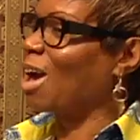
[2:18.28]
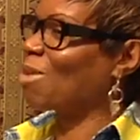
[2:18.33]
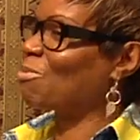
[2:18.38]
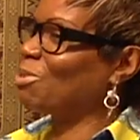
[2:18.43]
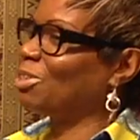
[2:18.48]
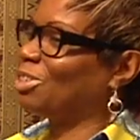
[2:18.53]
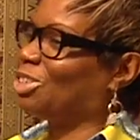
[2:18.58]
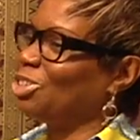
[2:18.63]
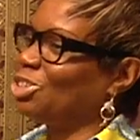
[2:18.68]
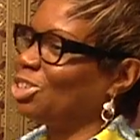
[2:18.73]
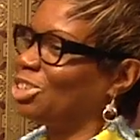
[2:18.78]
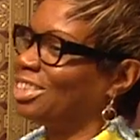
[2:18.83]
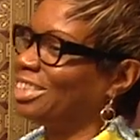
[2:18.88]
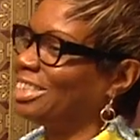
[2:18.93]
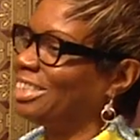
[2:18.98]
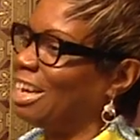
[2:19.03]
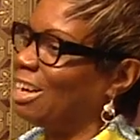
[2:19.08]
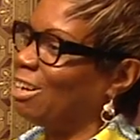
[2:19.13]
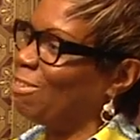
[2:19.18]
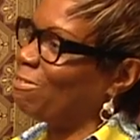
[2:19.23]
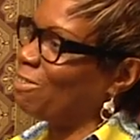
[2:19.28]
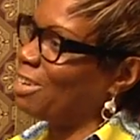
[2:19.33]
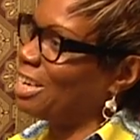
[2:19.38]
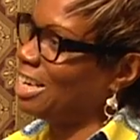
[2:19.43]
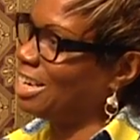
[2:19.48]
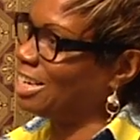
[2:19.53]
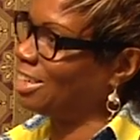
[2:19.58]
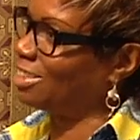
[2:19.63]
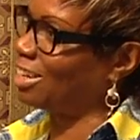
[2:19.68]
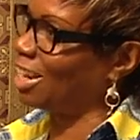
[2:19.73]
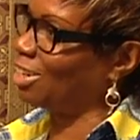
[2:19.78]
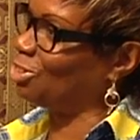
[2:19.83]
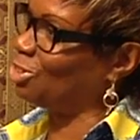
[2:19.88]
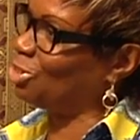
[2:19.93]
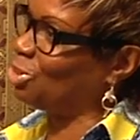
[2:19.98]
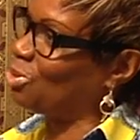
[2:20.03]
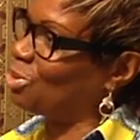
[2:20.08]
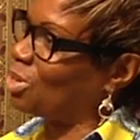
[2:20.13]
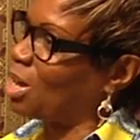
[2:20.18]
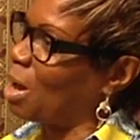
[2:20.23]
want to just delve in and
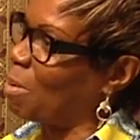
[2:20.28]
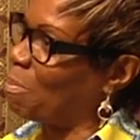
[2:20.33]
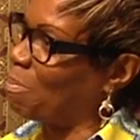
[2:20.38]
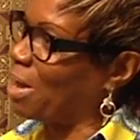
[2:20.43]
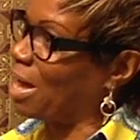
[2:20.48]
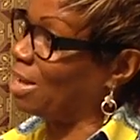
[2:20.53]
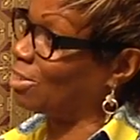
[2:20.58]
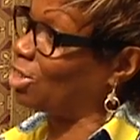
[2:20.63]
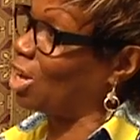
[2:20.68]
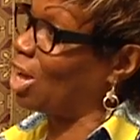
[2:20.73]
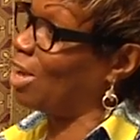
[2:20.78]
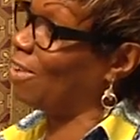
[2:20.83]
talk about